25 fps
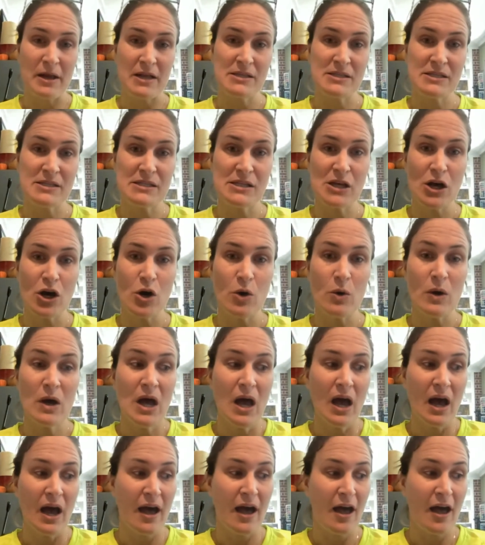And so,
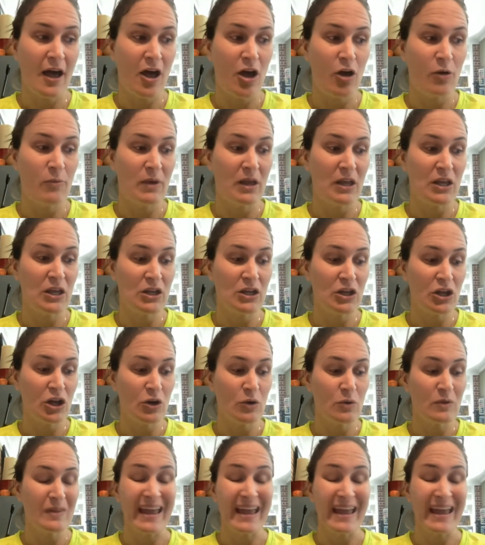um, you know,